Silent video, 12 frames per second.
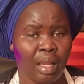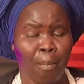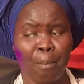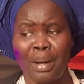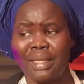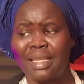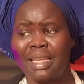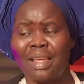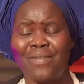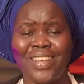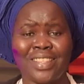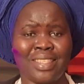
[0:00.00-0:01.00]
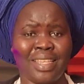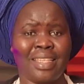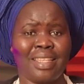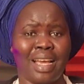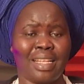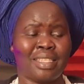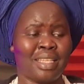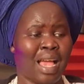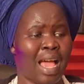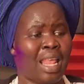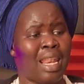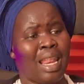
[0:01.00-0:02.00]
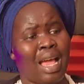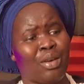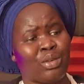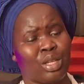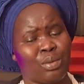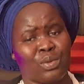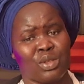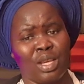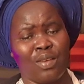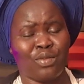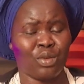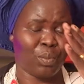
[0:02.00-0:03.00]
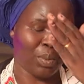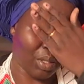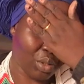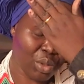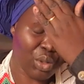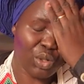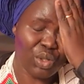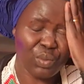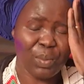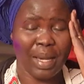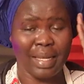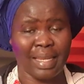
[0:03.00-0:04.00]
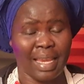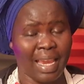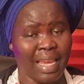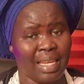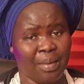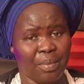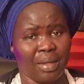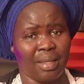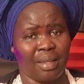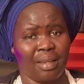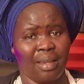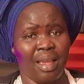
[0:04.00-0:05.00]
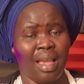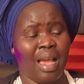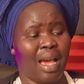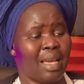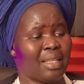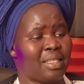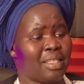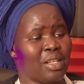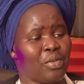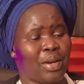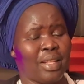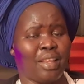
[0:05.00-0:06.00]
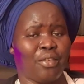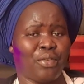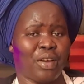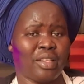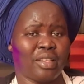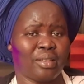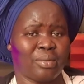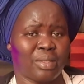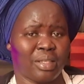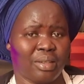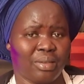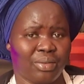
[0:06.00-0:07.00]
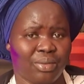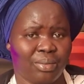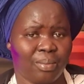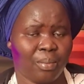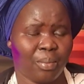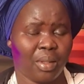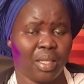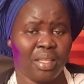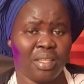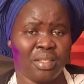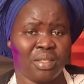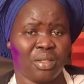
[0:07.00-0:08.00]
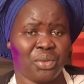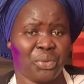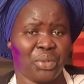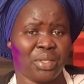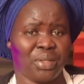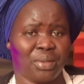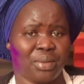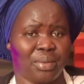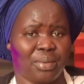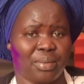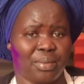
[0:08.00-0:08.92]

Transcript: But they never see that. They allow themselves to be used by the enemy. And see where they find themselves in this situation.